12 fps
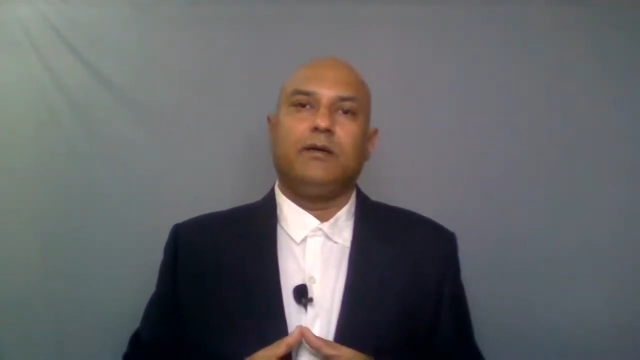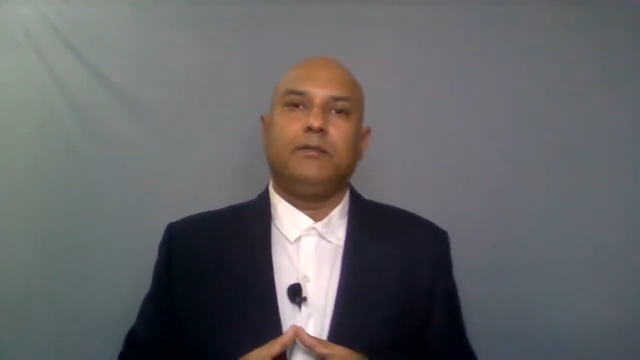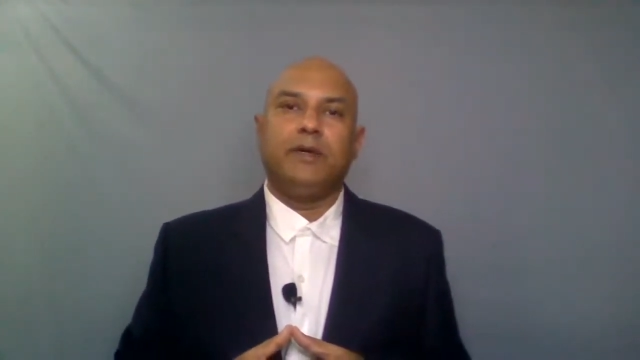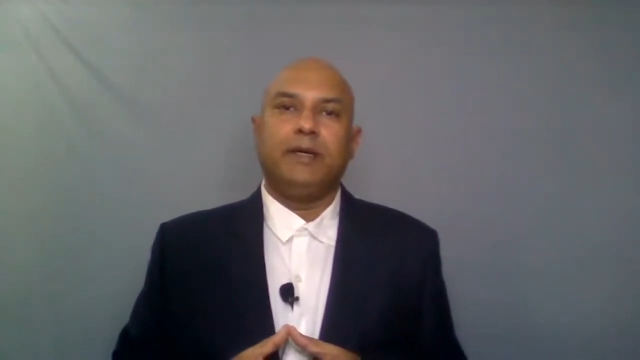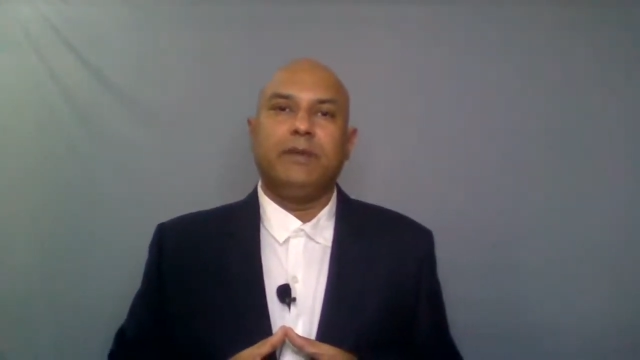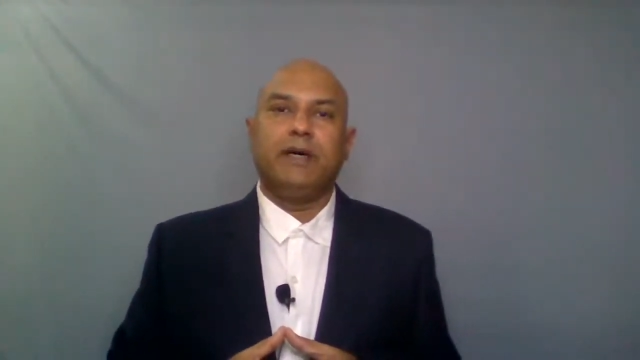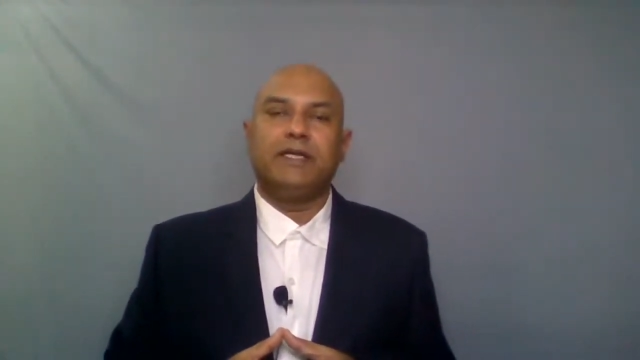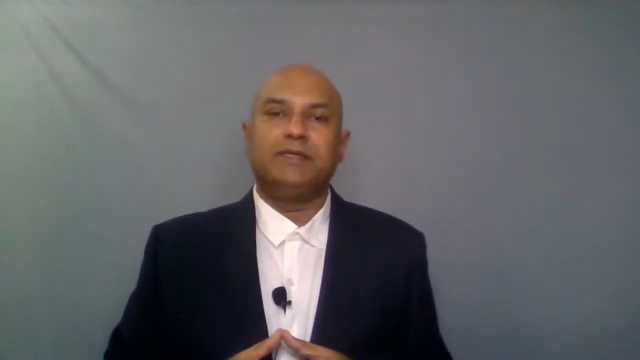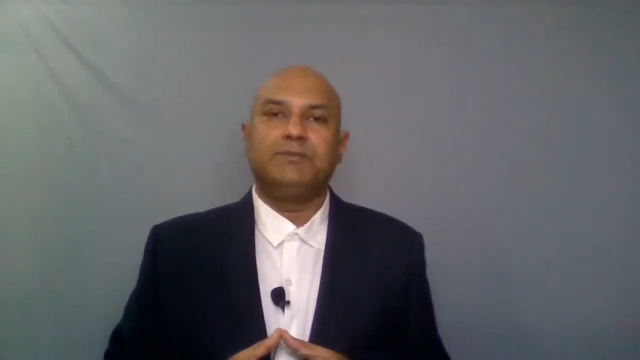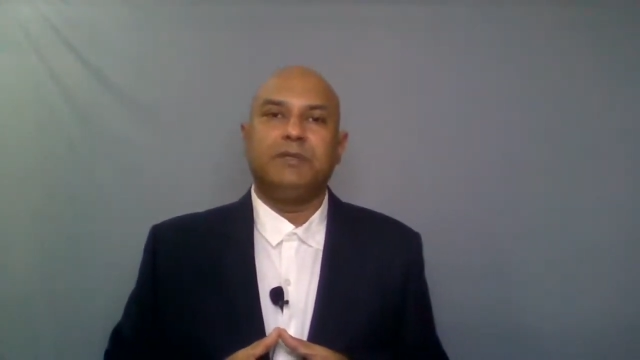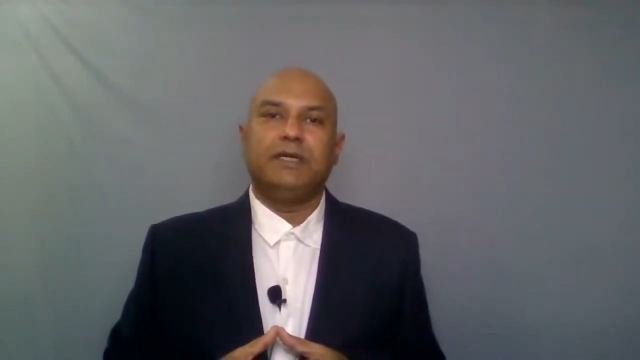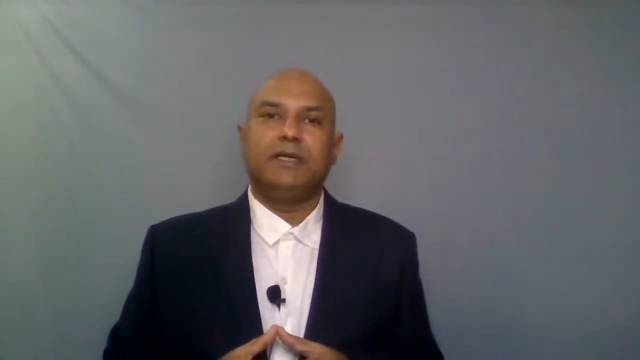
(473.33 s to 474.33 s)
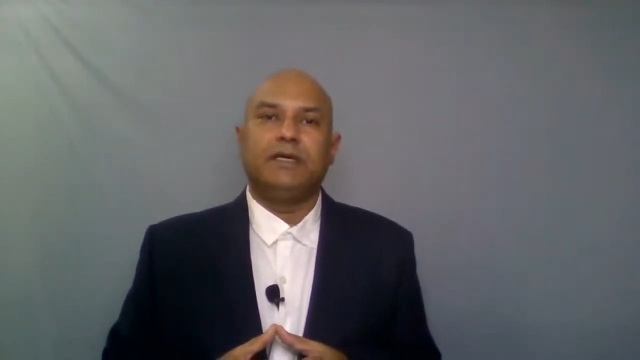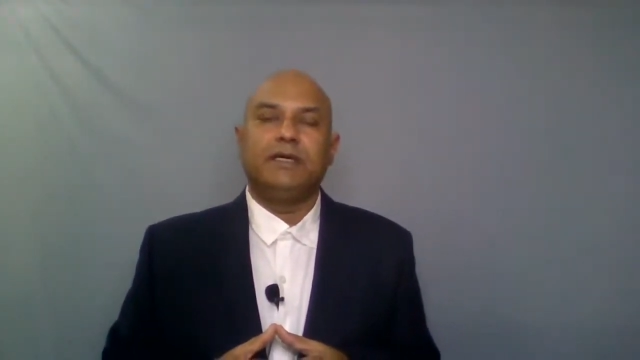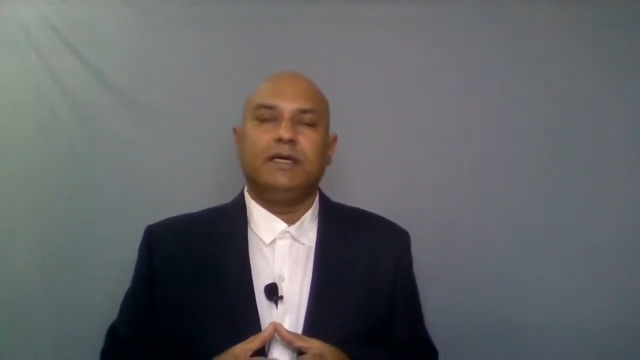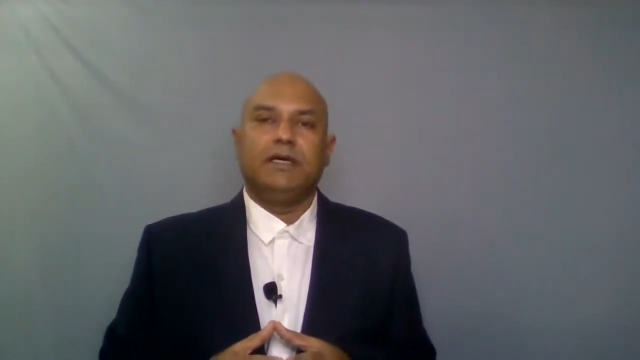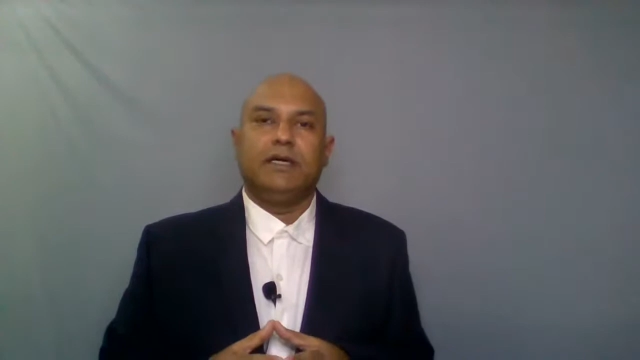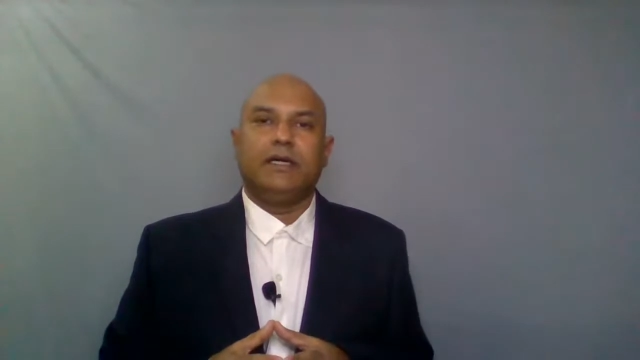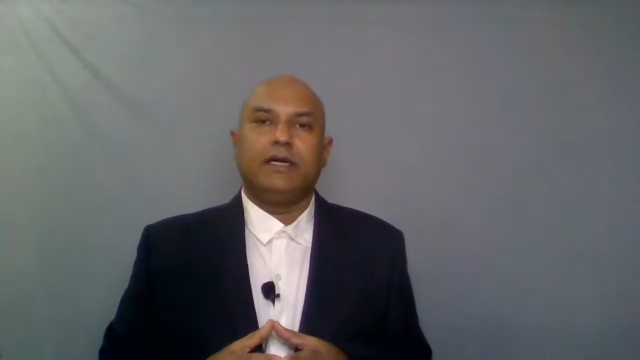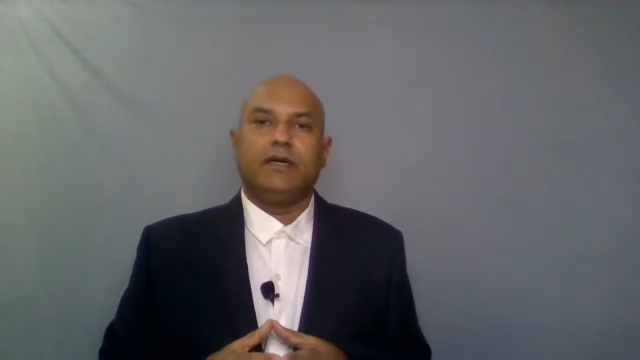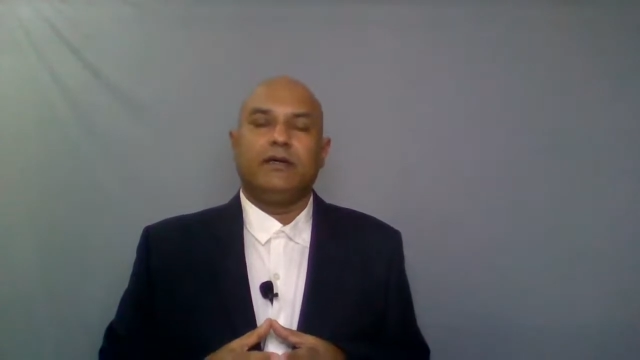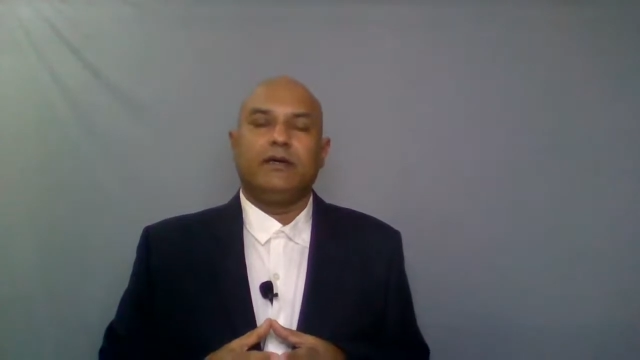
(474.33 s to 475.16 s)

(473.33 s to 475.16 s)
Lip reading: bid management, and